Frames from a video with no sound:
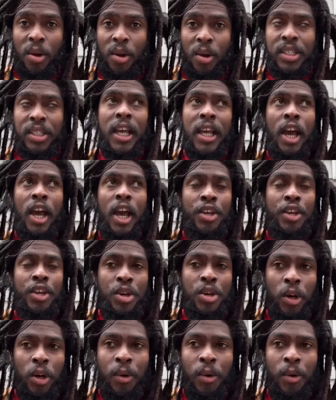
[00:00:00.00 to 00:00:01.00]
because,
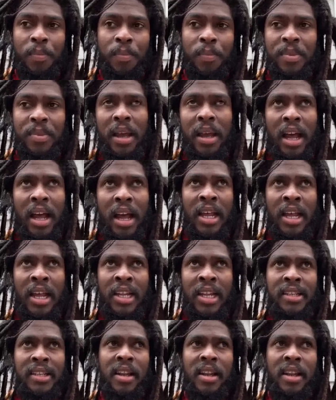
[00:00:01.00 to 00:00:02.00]
you know,
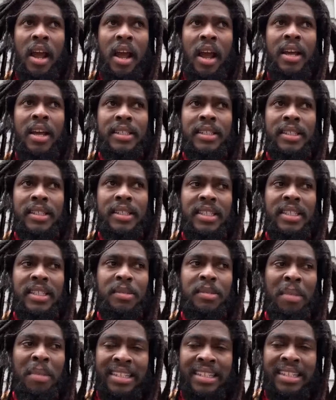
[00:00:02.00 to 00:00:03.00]
and
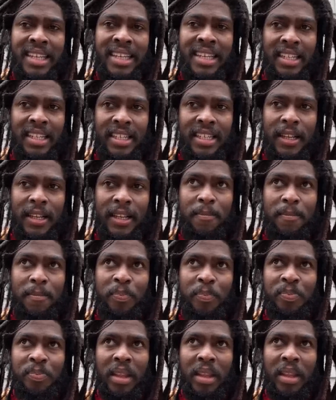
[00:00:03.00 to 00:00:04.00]
since Mateli
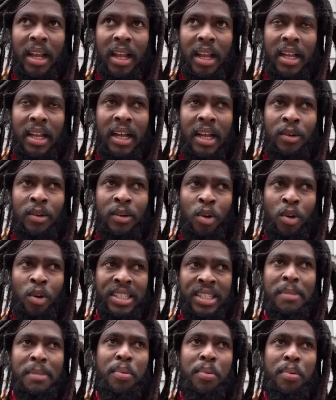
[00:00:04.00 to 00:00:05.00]

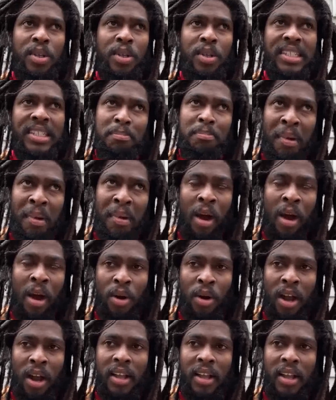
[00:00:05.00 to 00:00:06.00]
was imposed in the
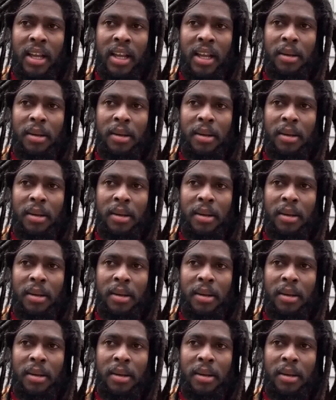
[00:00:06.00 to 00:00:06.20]
power